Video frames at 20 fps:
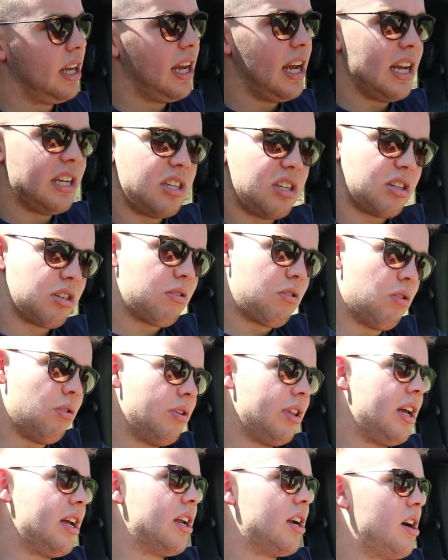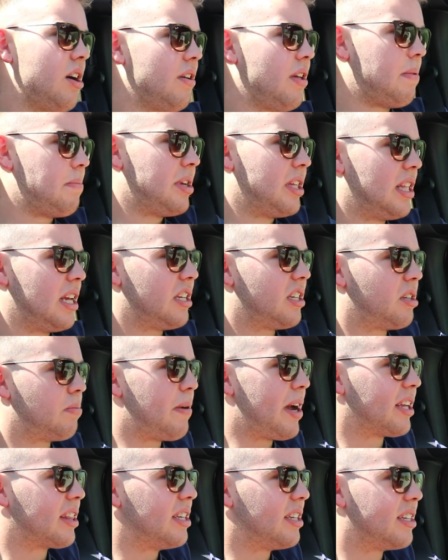it's just cool that, you know, I mean, they
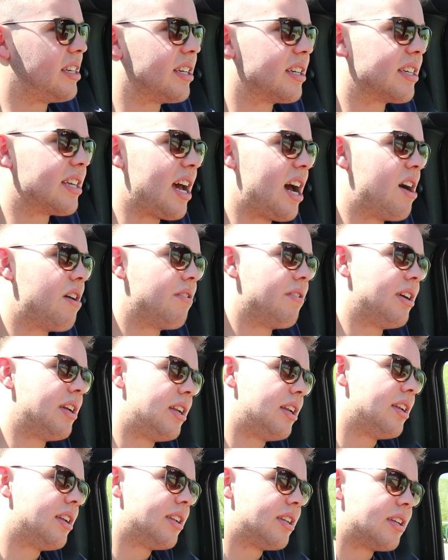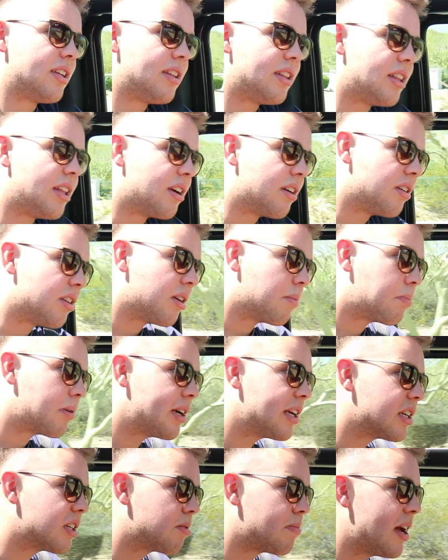spec these things out, and they're
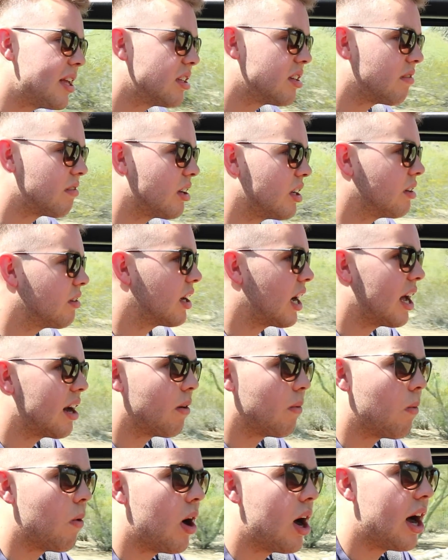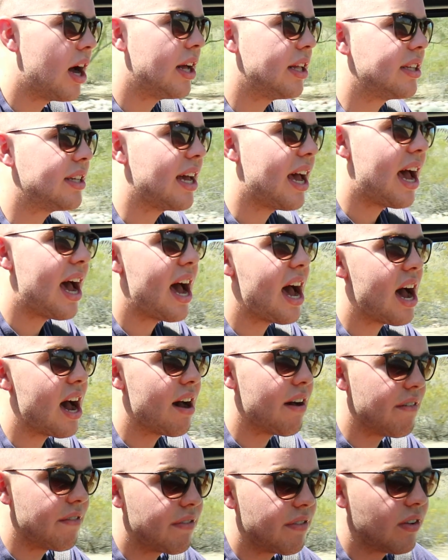pretty expensive, so you kind of want to
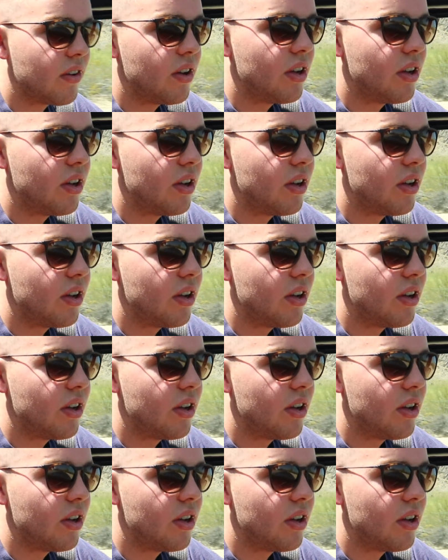have